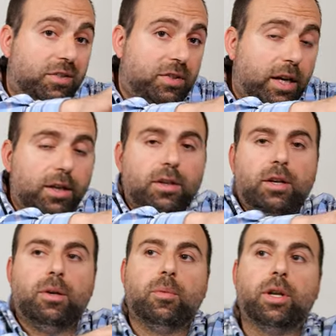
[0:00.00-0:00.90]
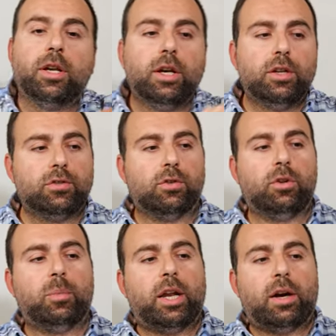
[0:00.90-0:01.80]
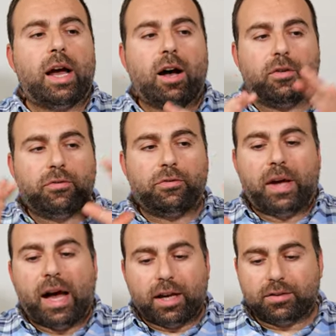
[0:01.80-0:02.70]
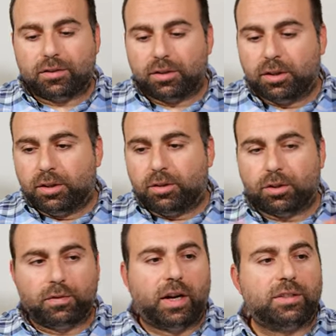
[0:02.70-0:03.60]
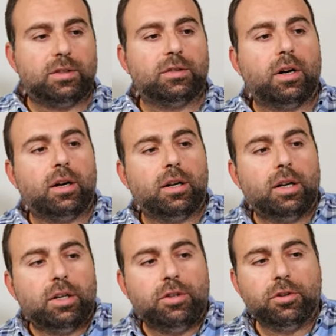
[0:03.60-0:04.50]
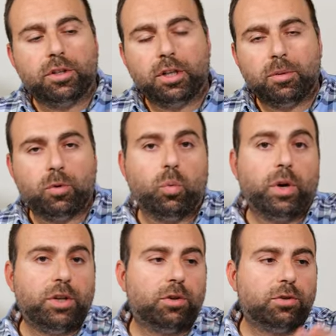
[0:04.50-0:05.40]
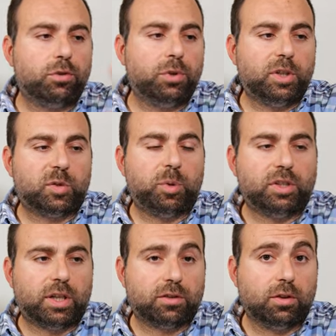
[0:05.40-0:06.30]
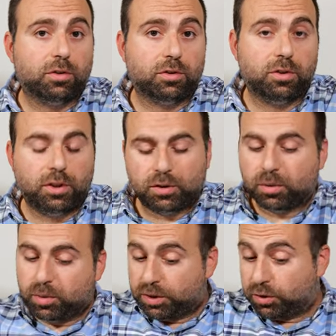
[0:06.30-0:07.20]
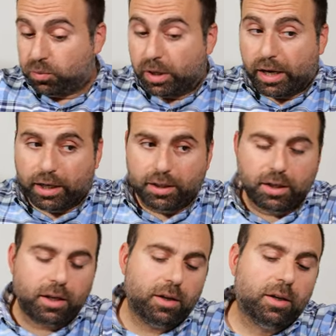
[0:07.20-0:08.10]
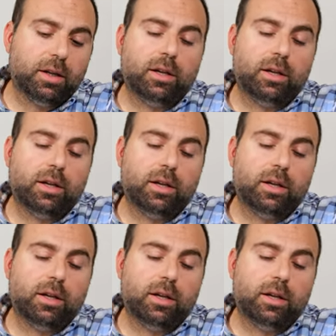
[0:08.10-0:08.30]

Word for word: the secondary one. So no matter how fast your devices are, you're gonna, when you're doing a speed test closer to this one, which is what I did,